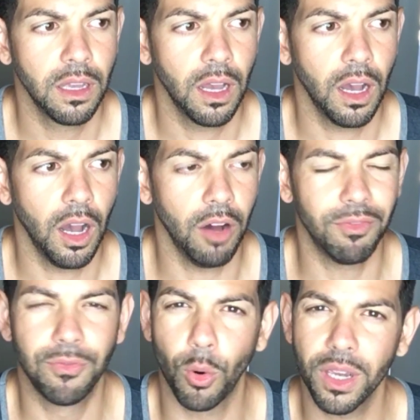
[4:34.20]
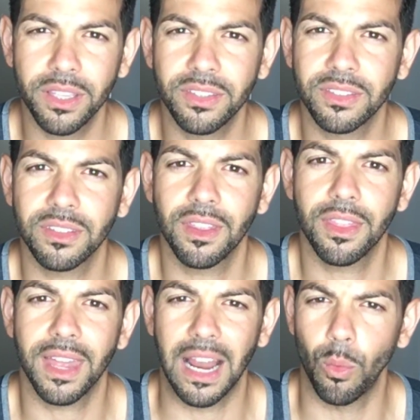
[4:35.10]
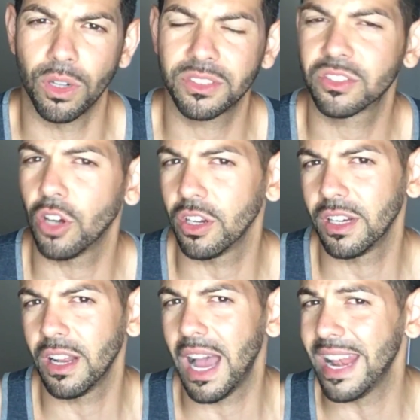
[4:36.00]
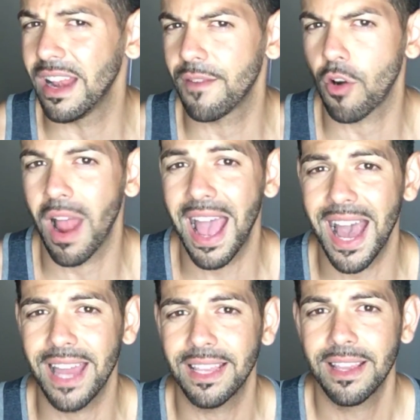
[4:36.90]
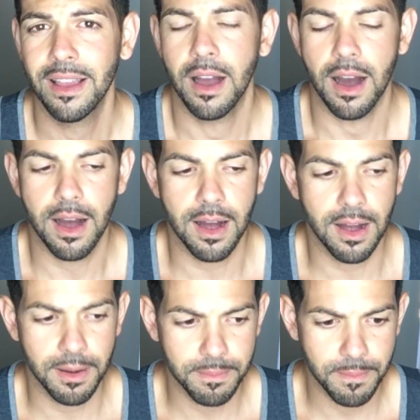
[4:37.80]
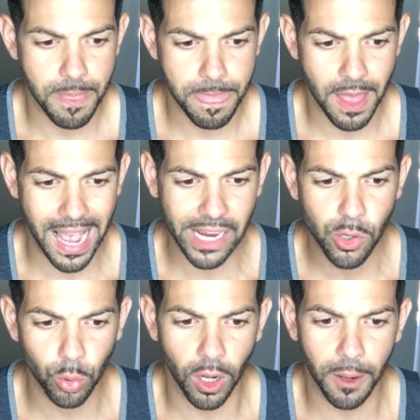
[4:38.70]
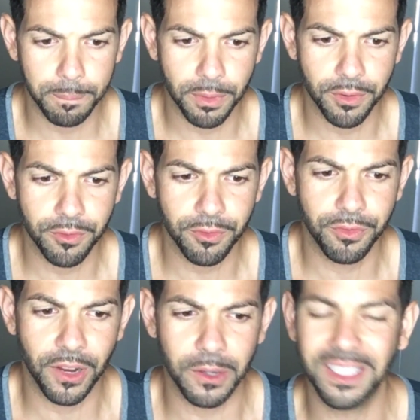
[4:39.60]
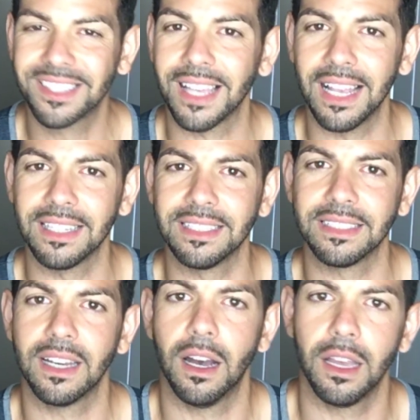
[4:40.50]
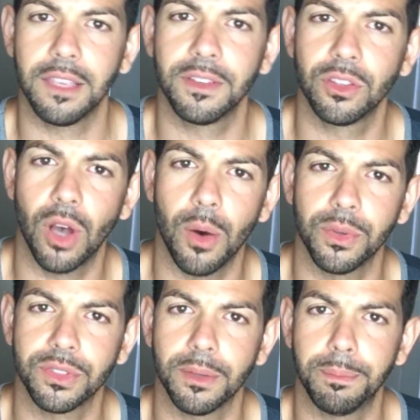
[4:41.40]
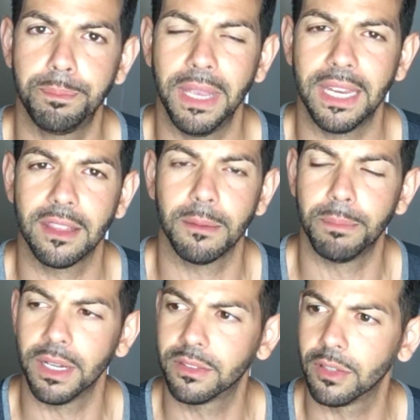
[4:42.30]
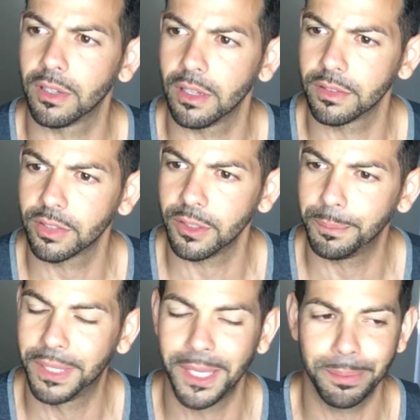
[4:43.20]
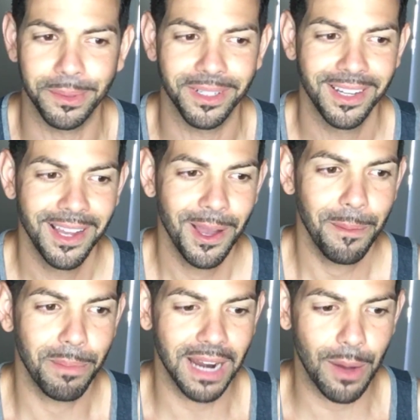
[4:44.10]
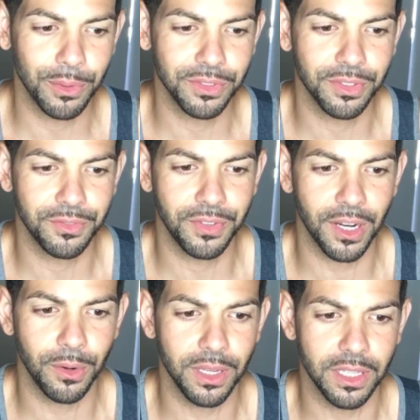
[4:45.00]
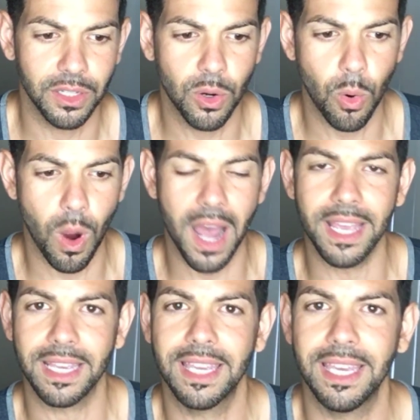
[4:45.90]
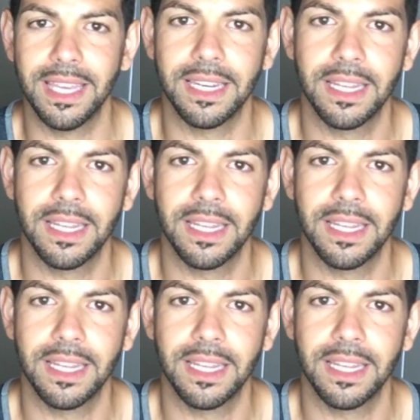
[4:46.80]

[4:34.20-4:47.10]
a voice that I once thought I never had. I grew up very silent, even though I was a pain in the butt to certain people. But I was a very quiet kid.